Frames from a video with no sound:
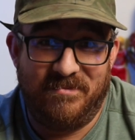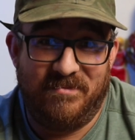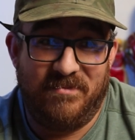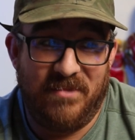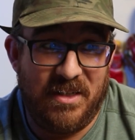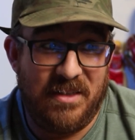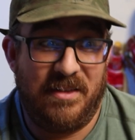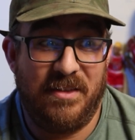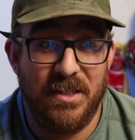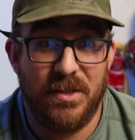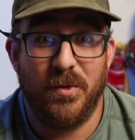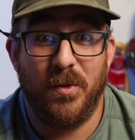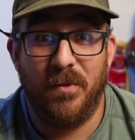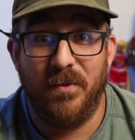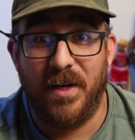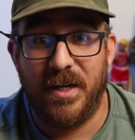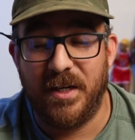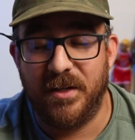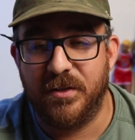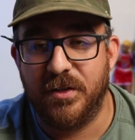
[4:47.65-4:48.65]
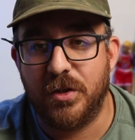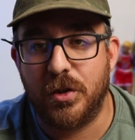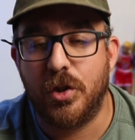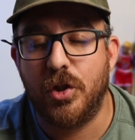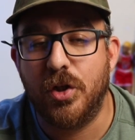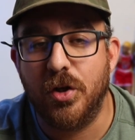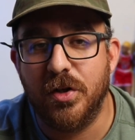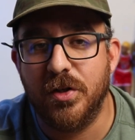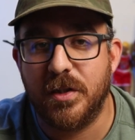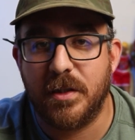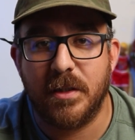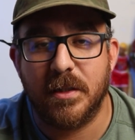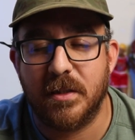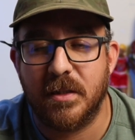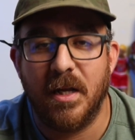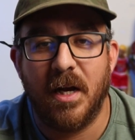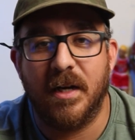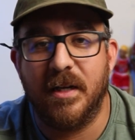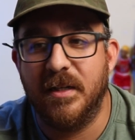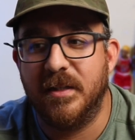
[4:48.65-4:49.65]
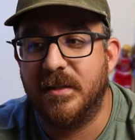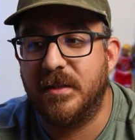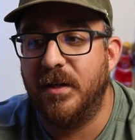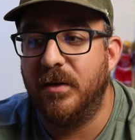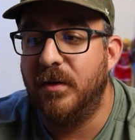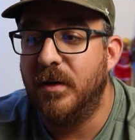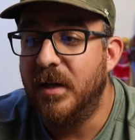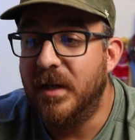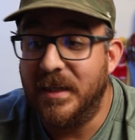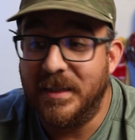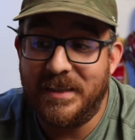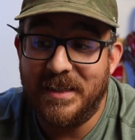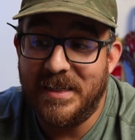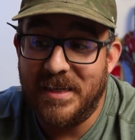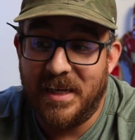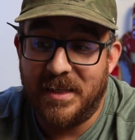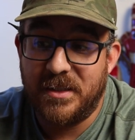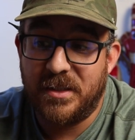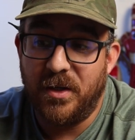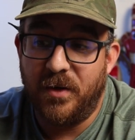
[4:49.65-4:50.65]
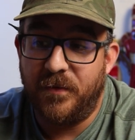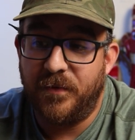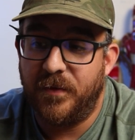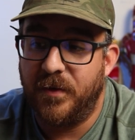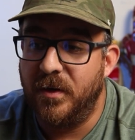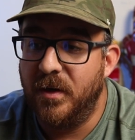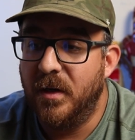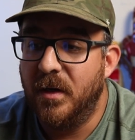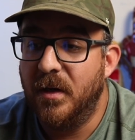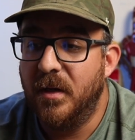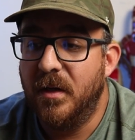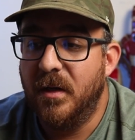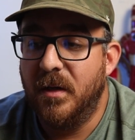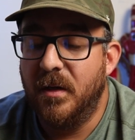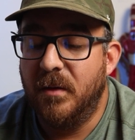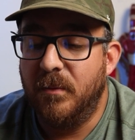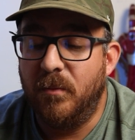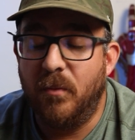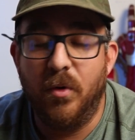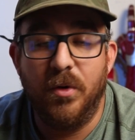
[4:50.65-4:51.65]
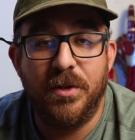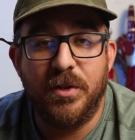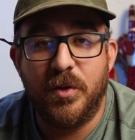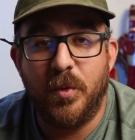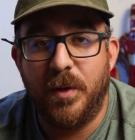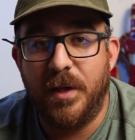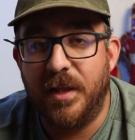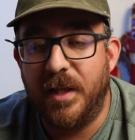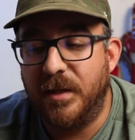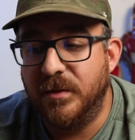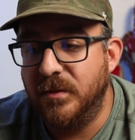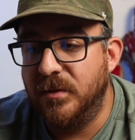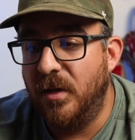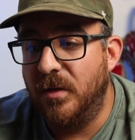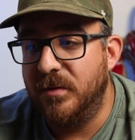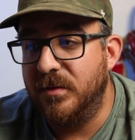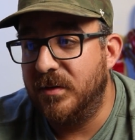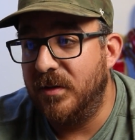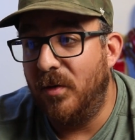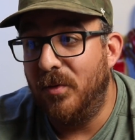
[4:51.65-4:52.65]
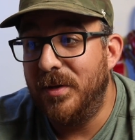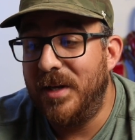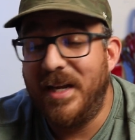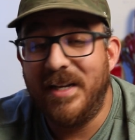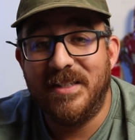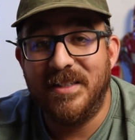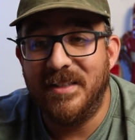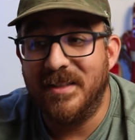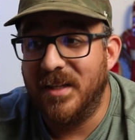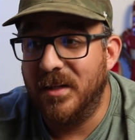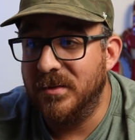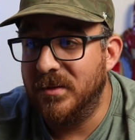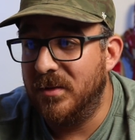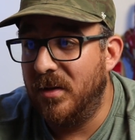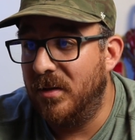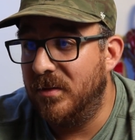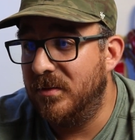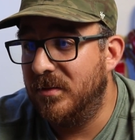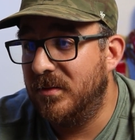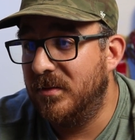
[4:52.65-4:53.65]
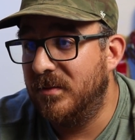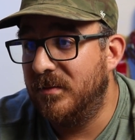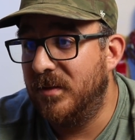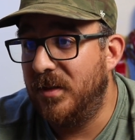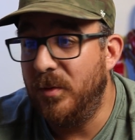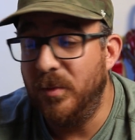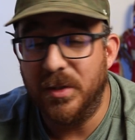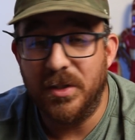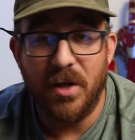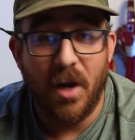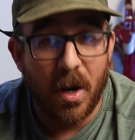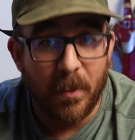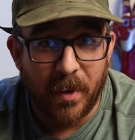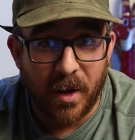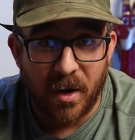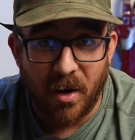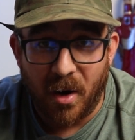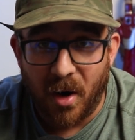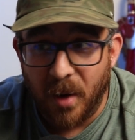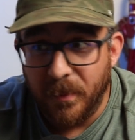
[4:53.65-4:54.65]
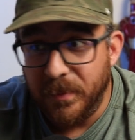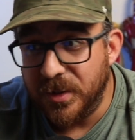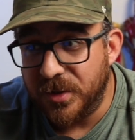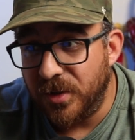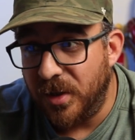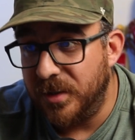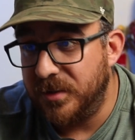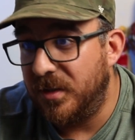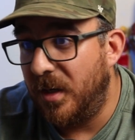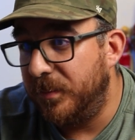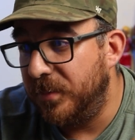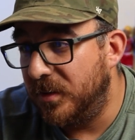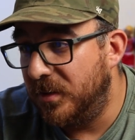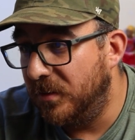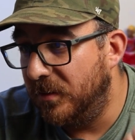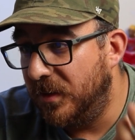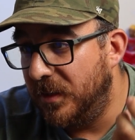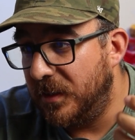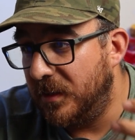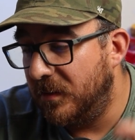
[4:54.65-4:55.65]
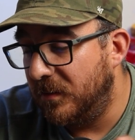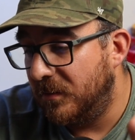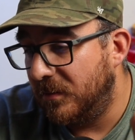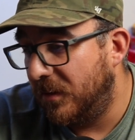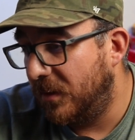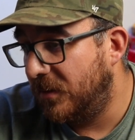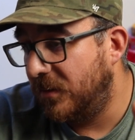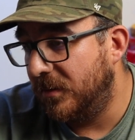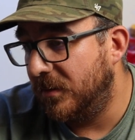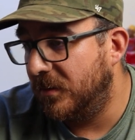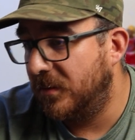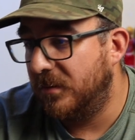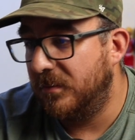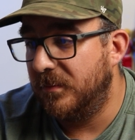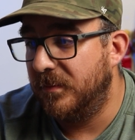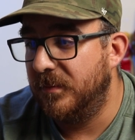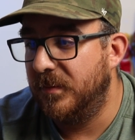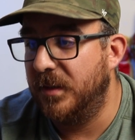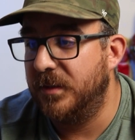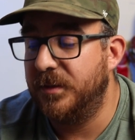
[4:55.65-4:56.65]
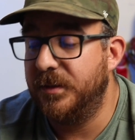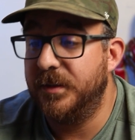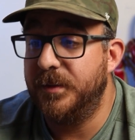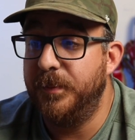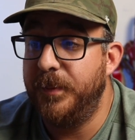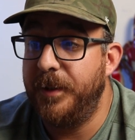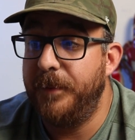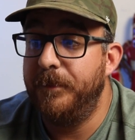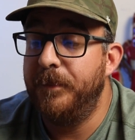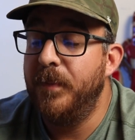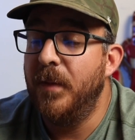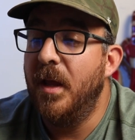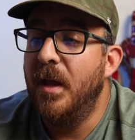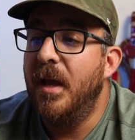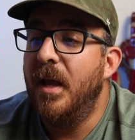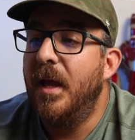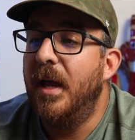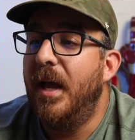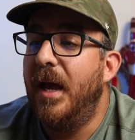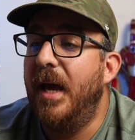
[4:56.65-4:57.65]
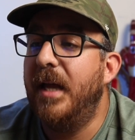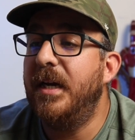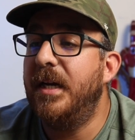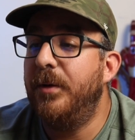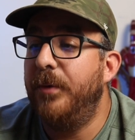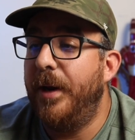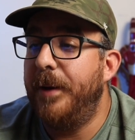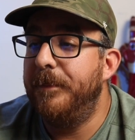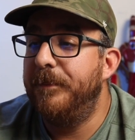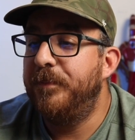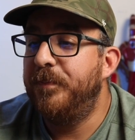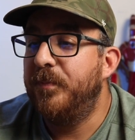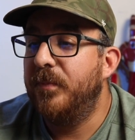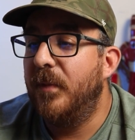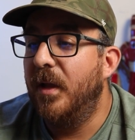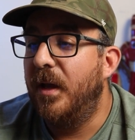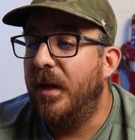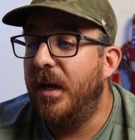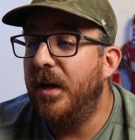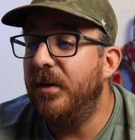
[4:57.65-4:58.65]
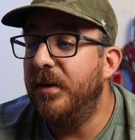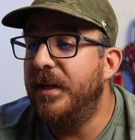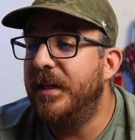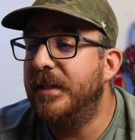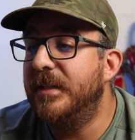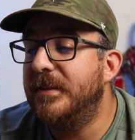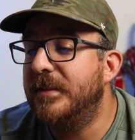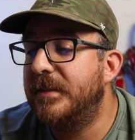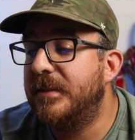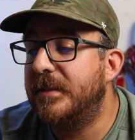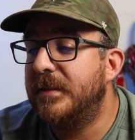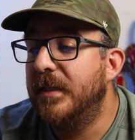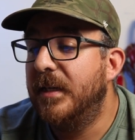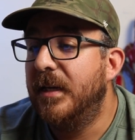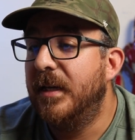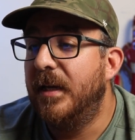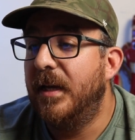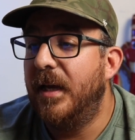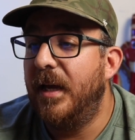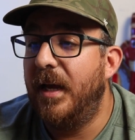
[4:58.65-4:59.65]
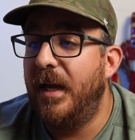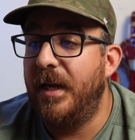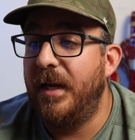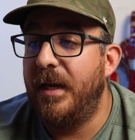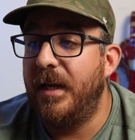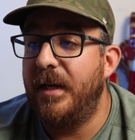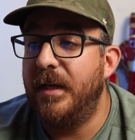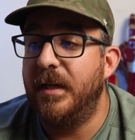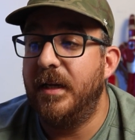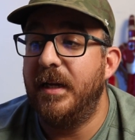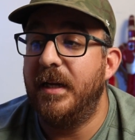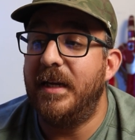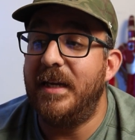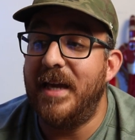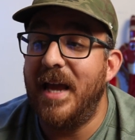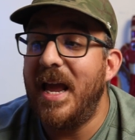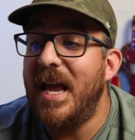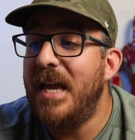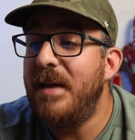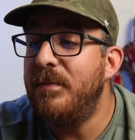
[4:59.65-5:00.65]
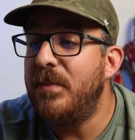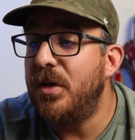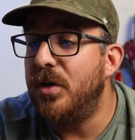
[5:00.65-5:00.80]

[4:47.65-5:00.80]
right? This one right here, this jersey is not going to sell, did not sell for more than twenty thousand dollars, only eighteen thousand dollars. You want to talk about an arbitrage opportunity? That's just that's just me. At any rate, here is a game